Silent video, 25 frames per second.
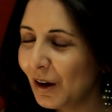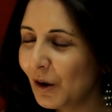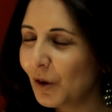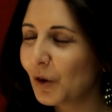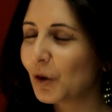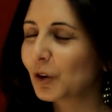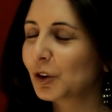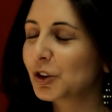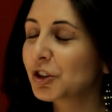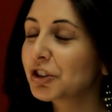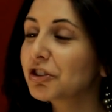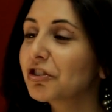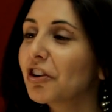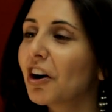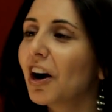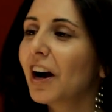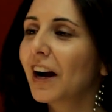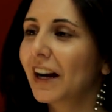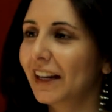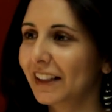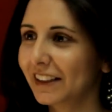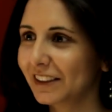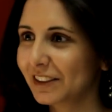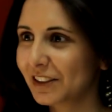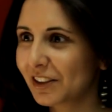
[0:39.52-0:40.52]
or
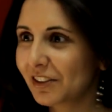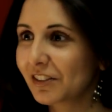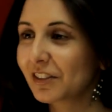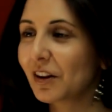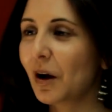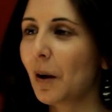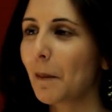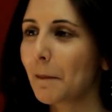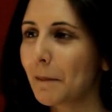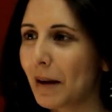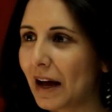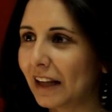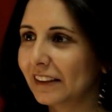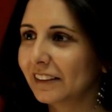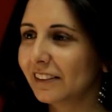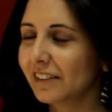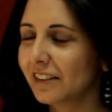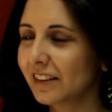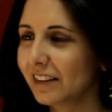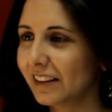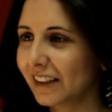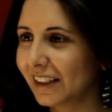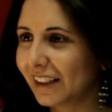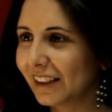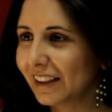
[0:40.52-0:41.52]
try to start
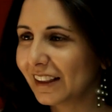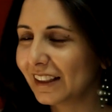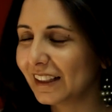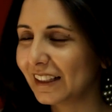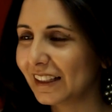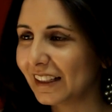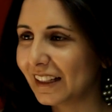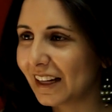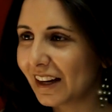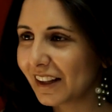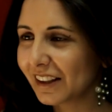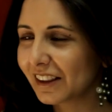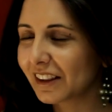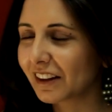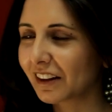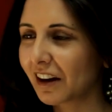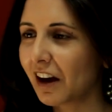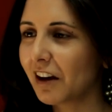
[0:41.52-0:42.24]
balancing the